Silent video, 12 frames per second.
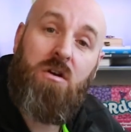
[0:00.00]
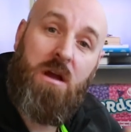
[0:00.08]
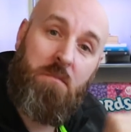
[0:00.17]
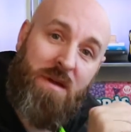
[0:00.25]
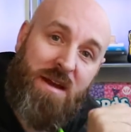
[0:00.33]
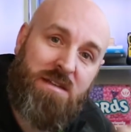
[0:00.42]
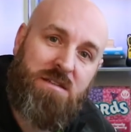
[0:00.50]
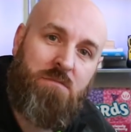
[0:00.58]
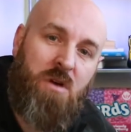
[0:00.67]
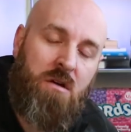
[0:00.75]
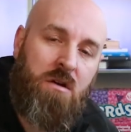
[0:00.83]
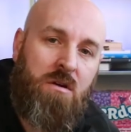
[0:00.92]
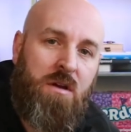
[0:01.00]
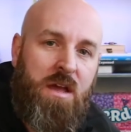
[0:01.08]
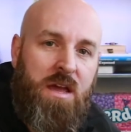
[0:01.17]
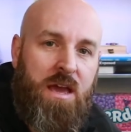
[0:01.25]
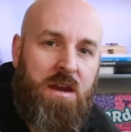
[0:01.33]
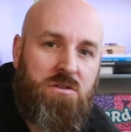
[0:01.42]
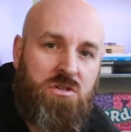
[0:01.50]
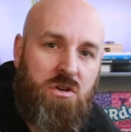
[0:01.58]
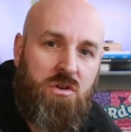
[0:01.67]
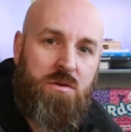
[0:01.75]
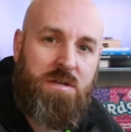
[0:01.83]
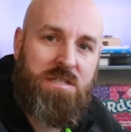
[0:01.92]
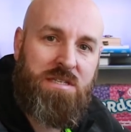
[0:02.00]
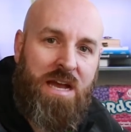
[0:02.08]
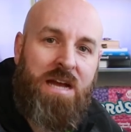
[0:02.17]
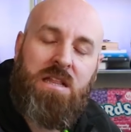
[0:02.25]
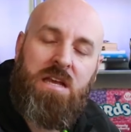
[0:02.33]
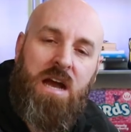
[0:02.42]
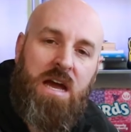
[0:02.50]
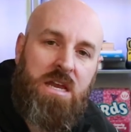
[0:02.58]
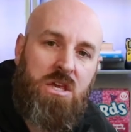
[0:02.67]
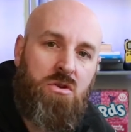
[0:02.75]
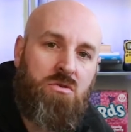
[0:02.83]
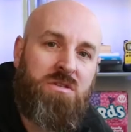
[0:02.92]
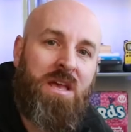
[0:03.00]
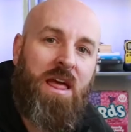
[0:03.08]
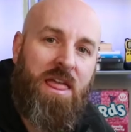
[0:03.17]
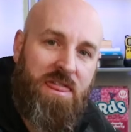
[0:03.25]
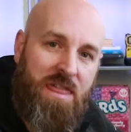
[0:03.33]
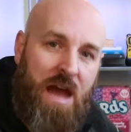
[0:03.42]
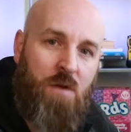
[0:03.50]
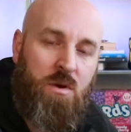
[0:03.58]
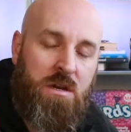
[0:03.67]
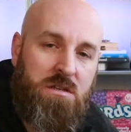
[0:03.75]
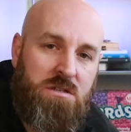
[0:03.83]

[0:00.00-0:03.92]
Come back tomorrow and I'll show you exactly how to use that one.